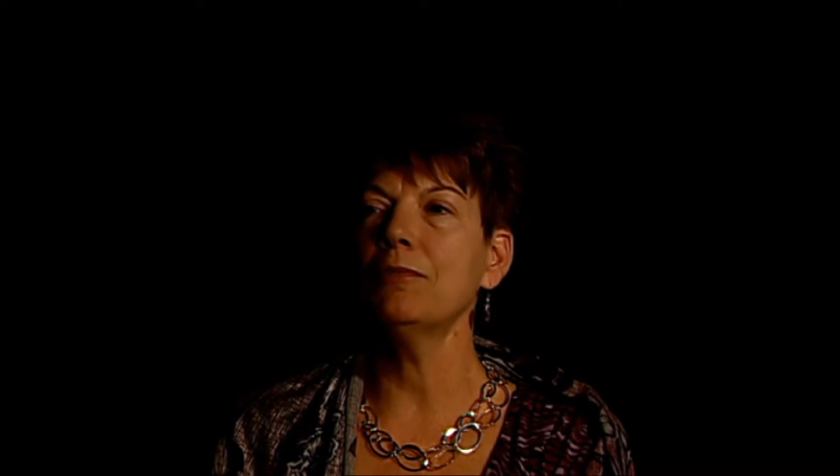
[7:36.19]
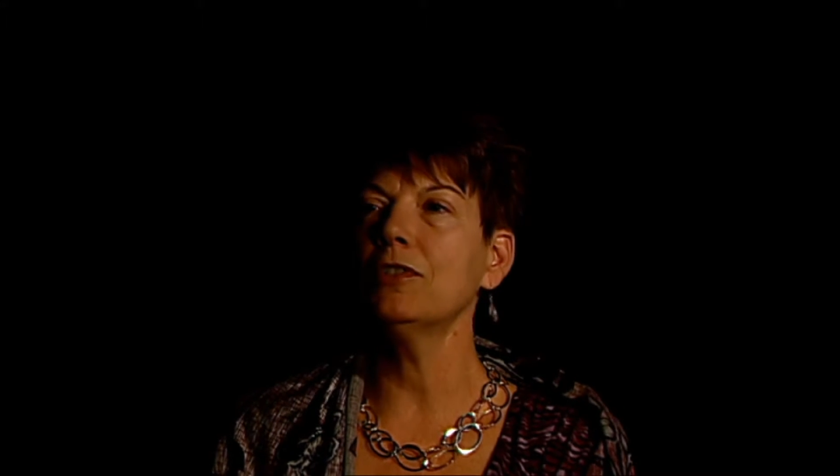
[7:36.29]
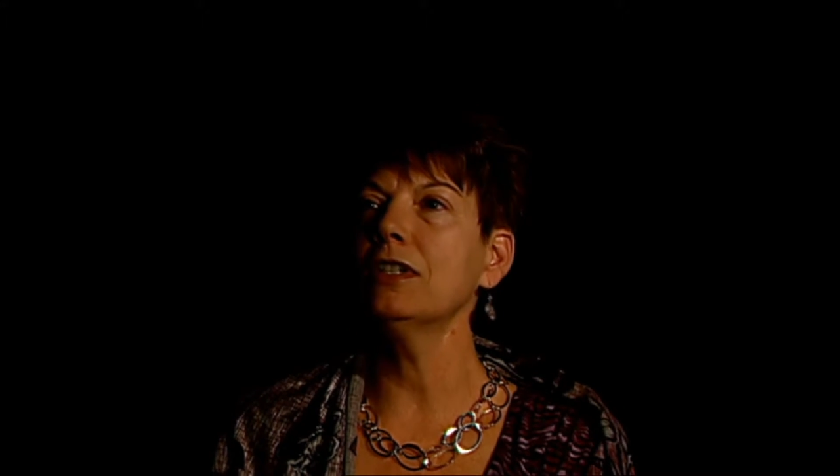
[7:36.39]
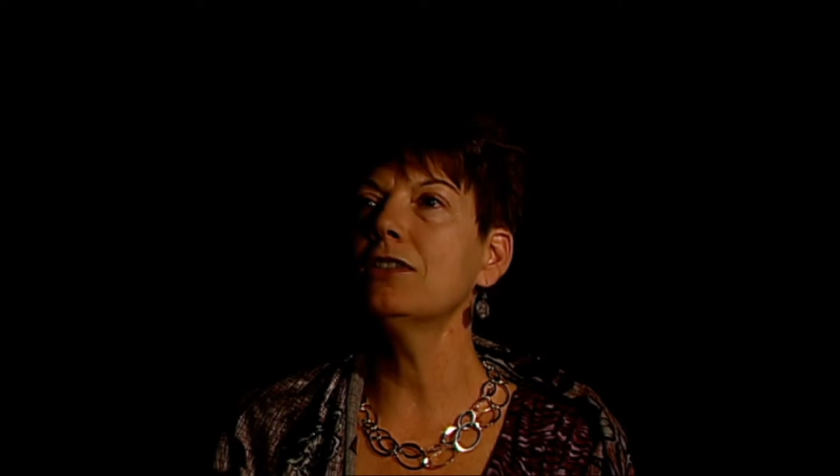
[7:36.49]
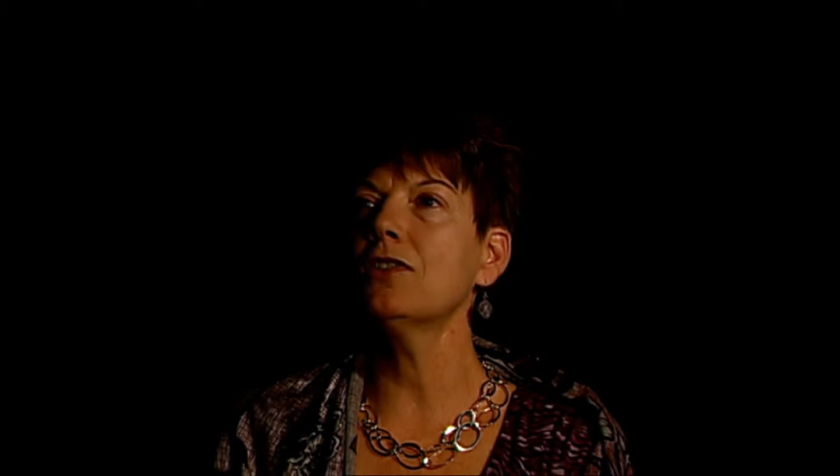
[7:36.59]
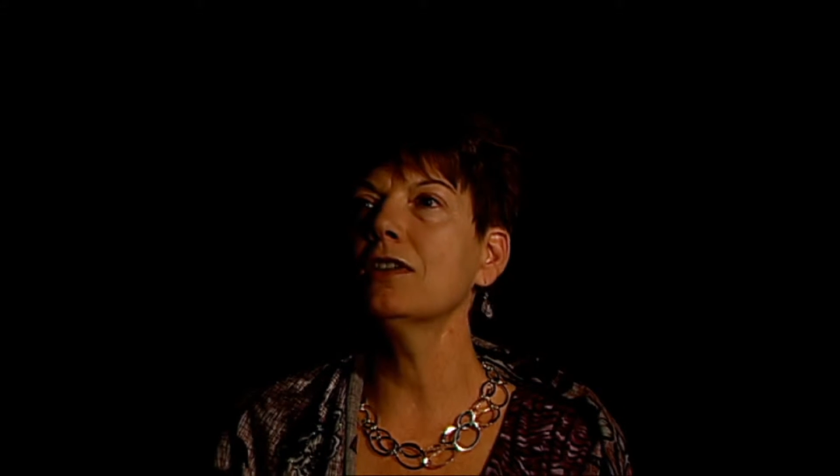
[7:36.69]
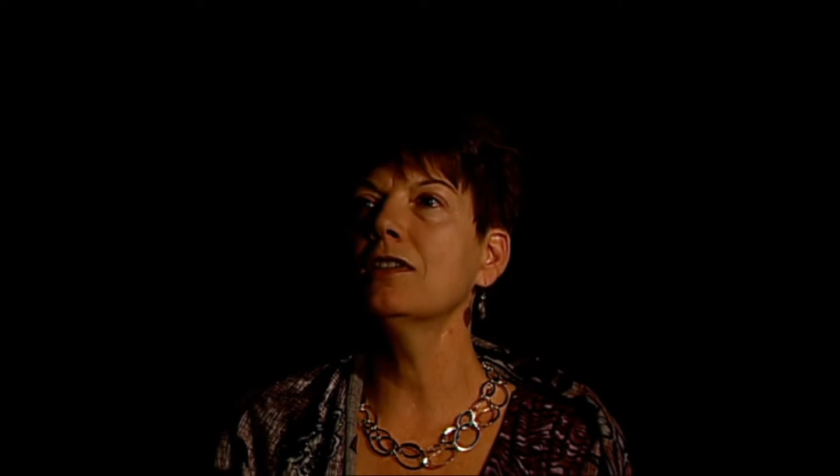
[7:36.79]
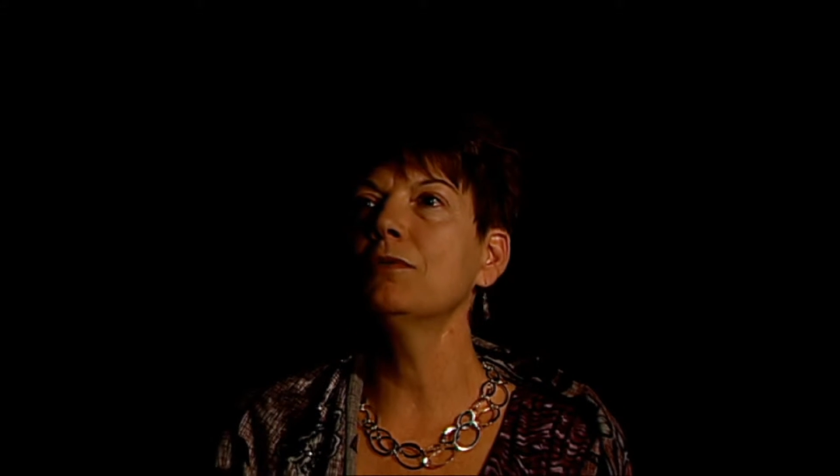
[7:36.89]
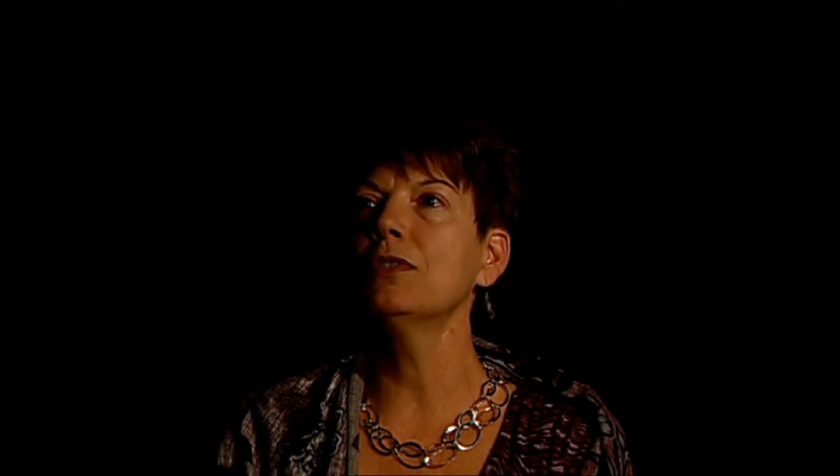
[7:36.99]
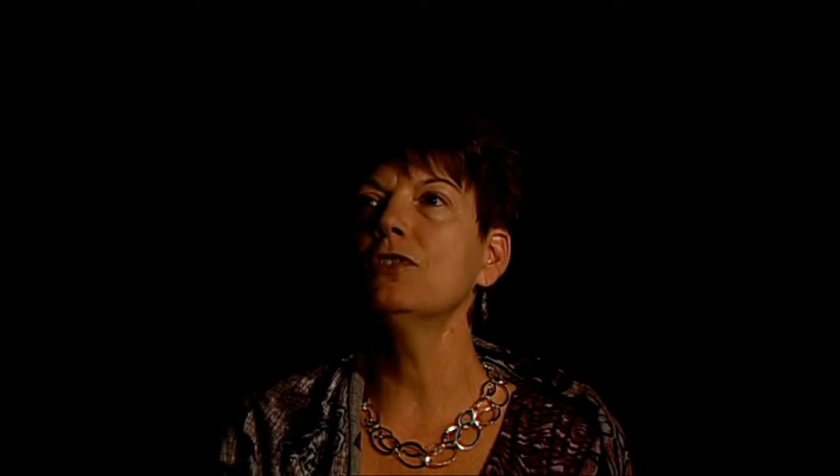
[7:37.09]
really
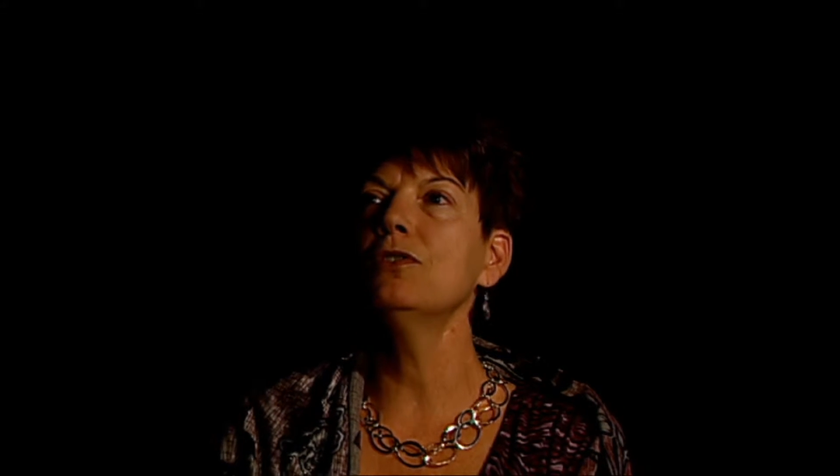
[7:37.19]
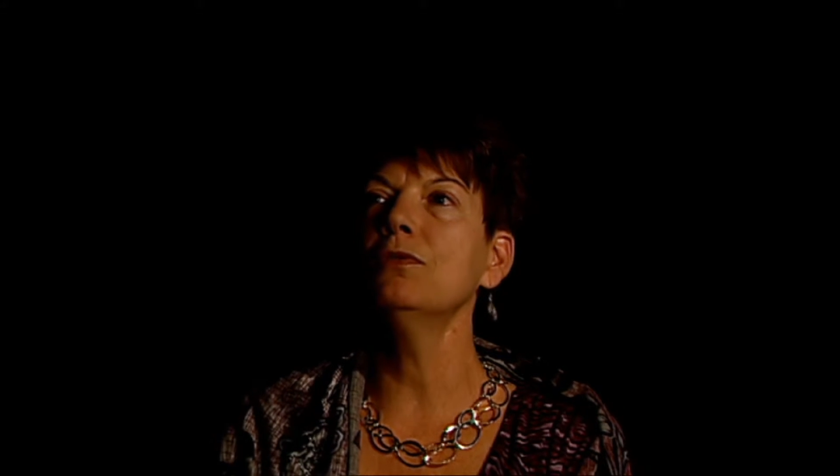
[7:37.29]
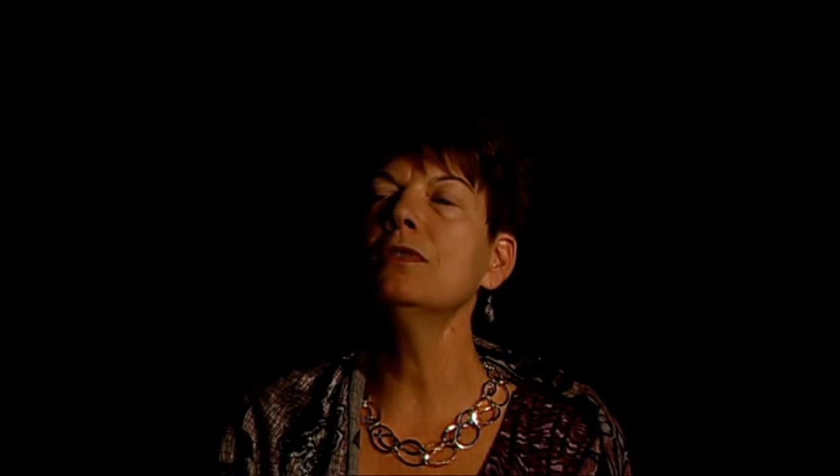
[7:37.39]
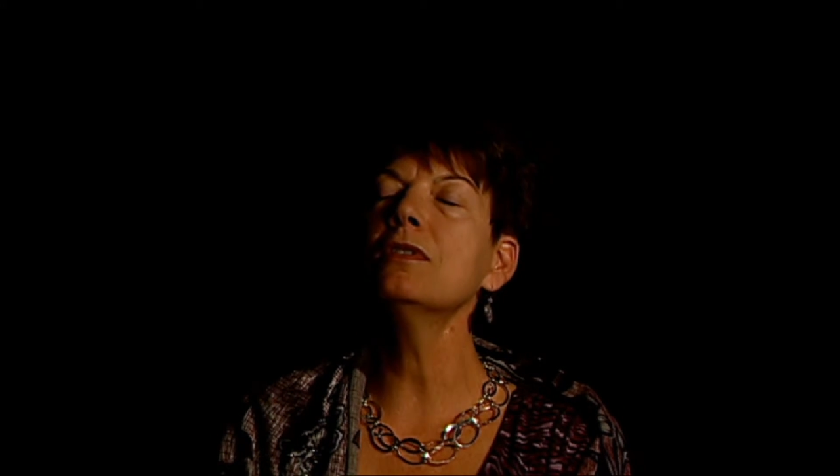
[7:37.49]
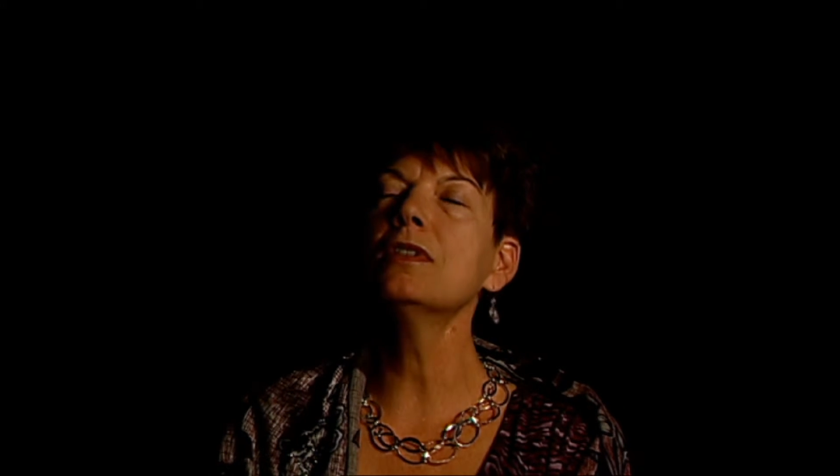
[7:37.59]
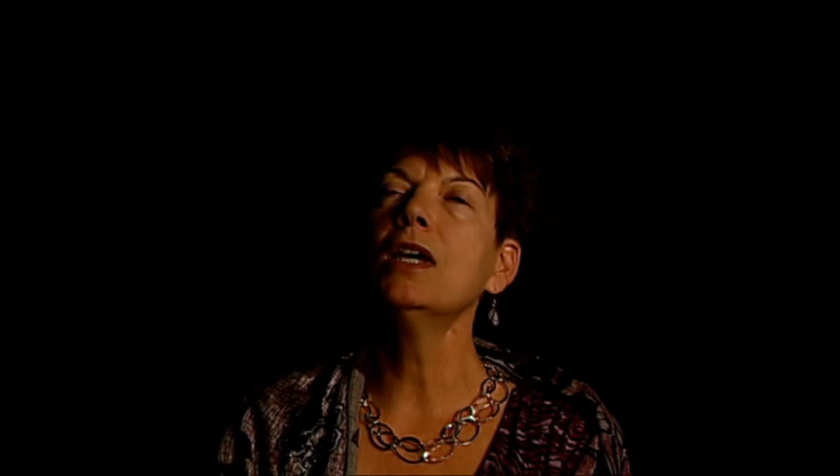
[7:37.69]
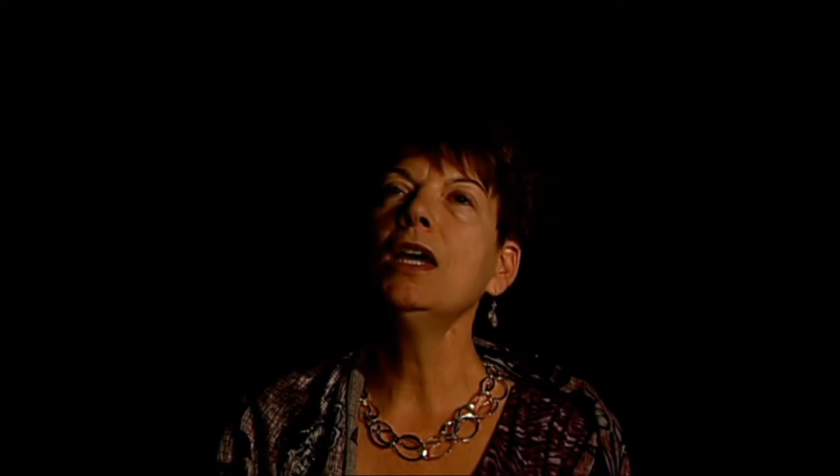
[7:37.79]
stressing with students,